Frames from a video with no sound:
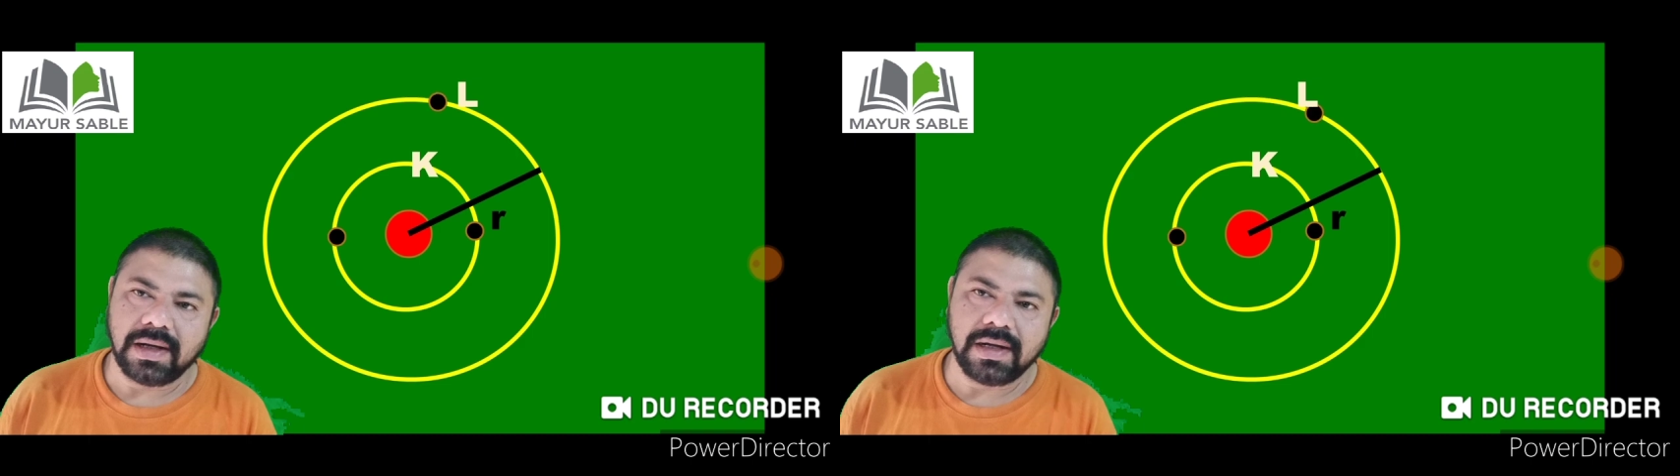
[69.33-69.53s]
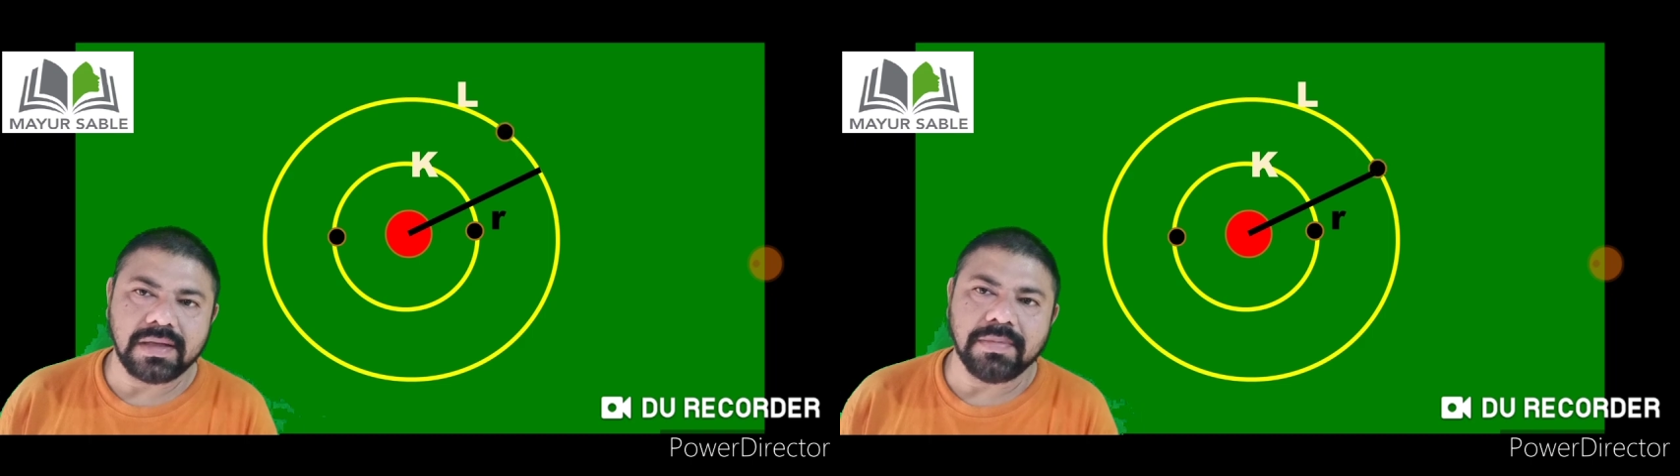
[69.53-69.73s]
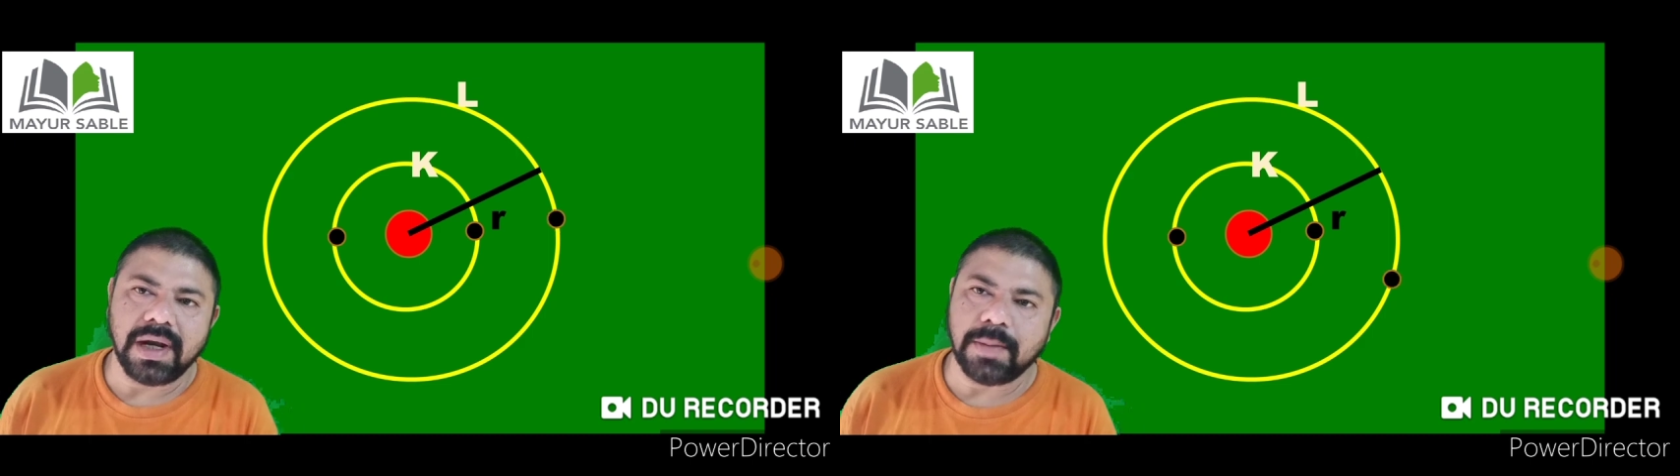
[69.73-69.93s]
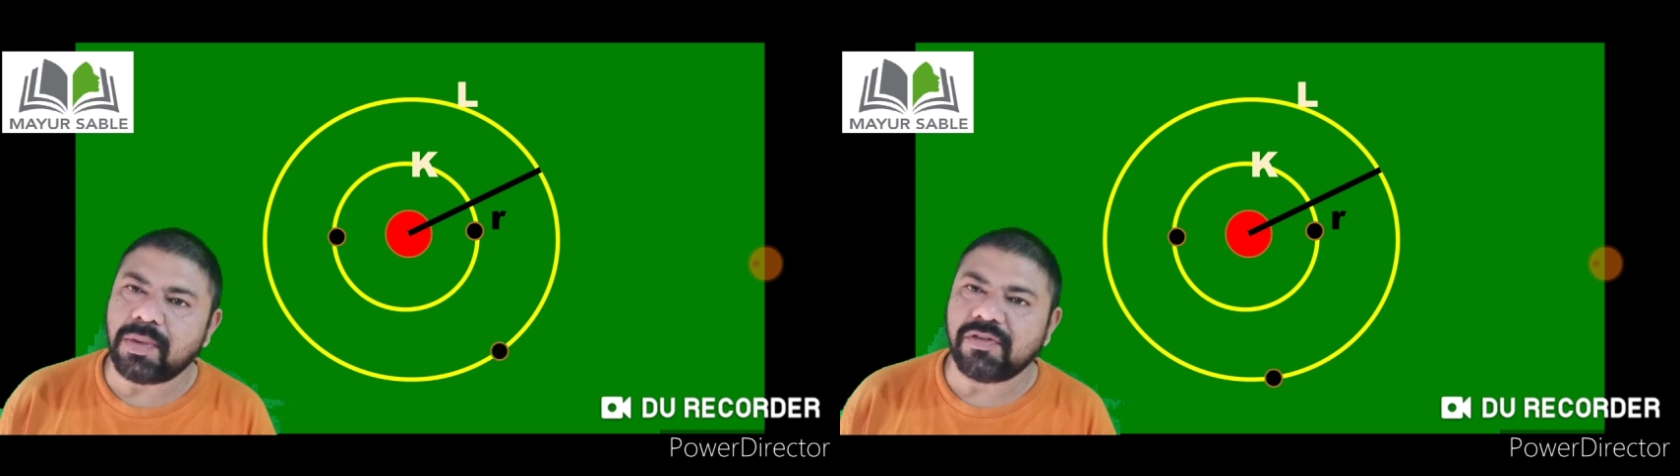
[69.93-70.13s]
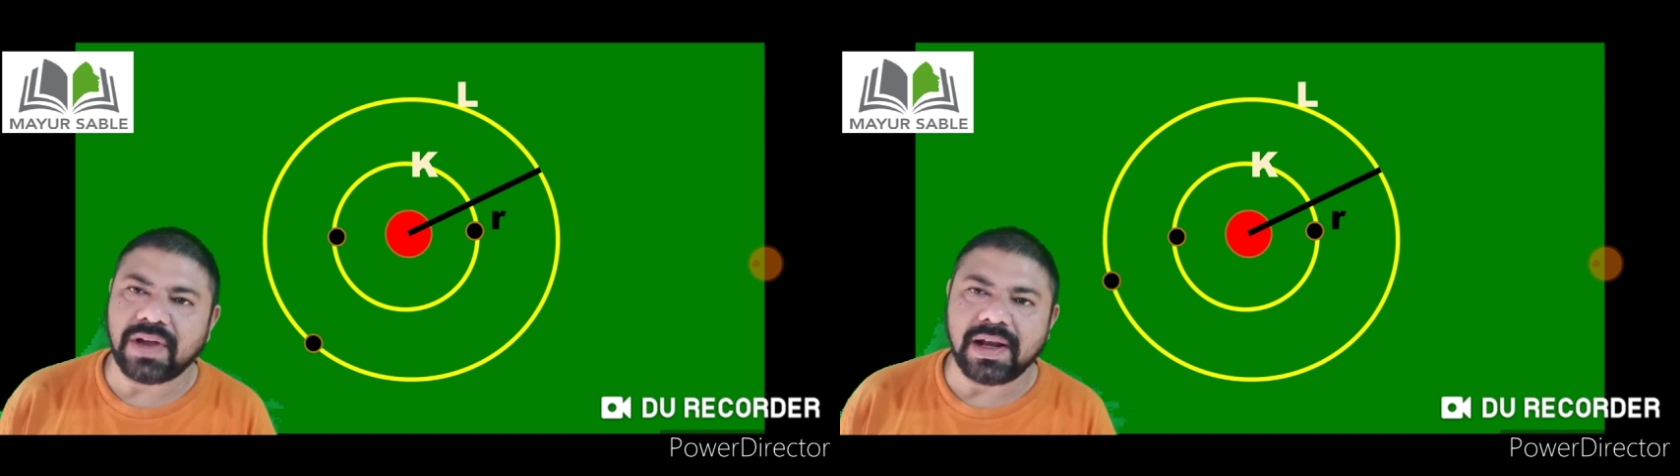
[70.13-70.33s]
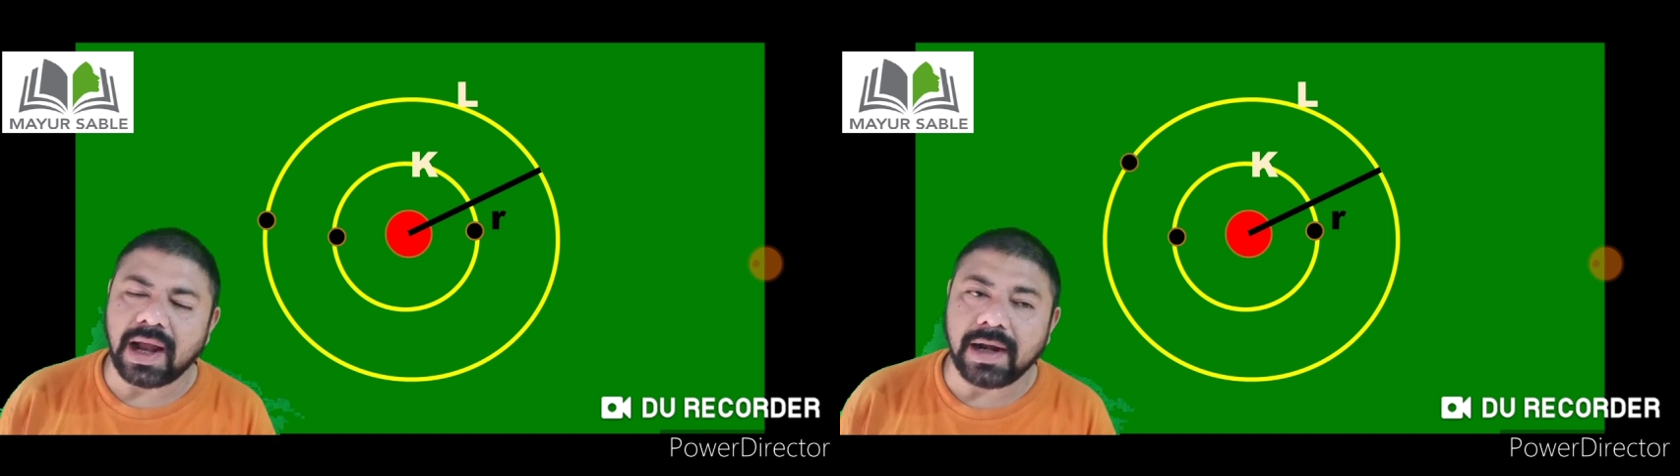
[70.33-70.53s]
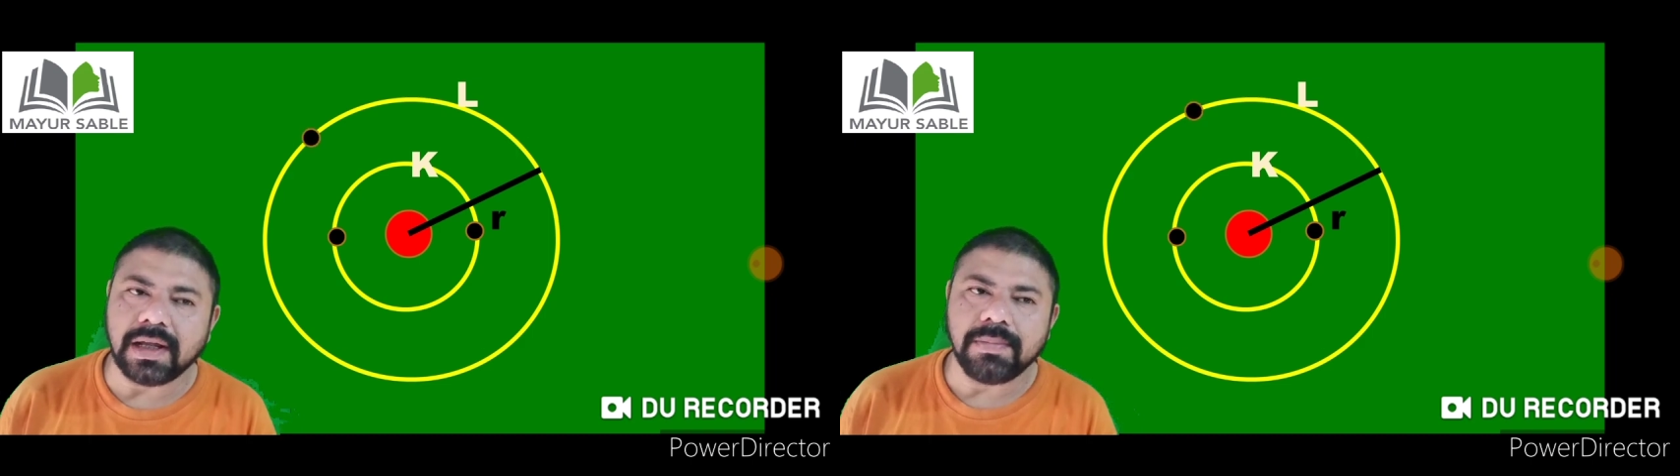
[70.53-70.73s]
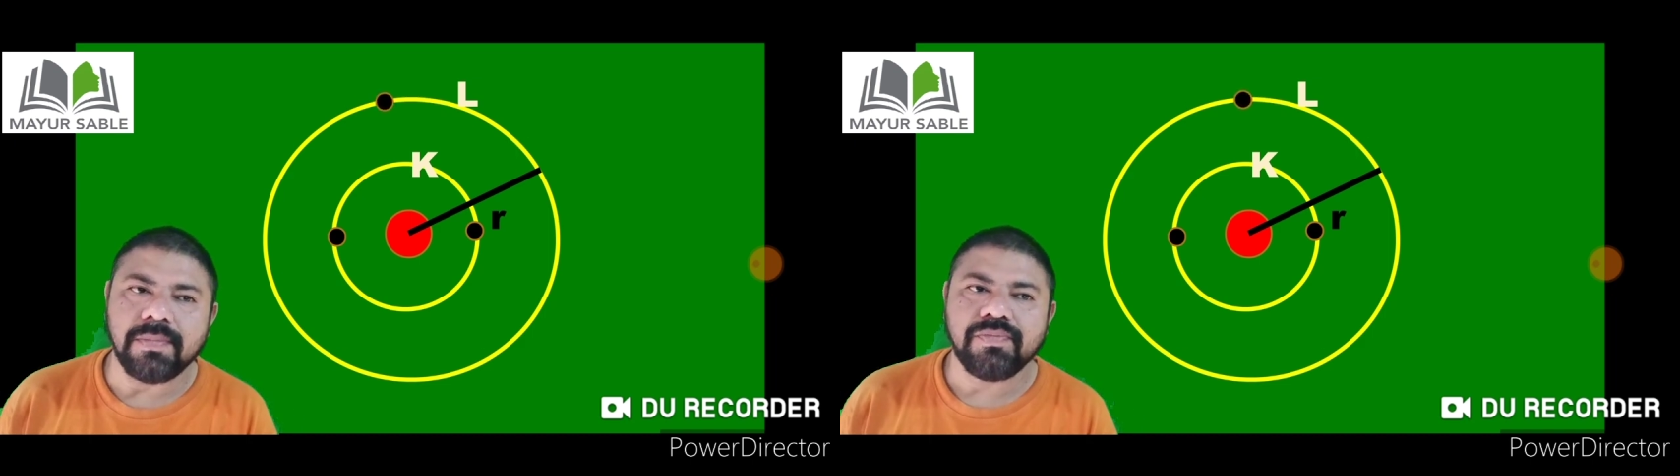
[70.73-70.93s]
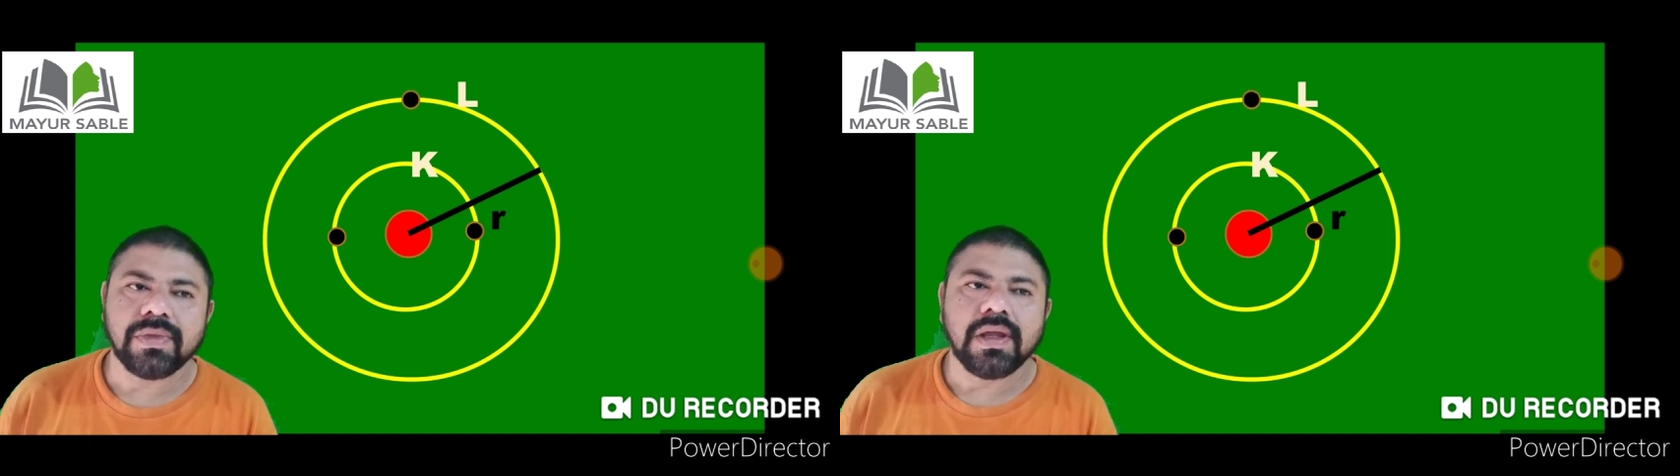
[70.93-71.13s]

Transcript: it is made up of an atom.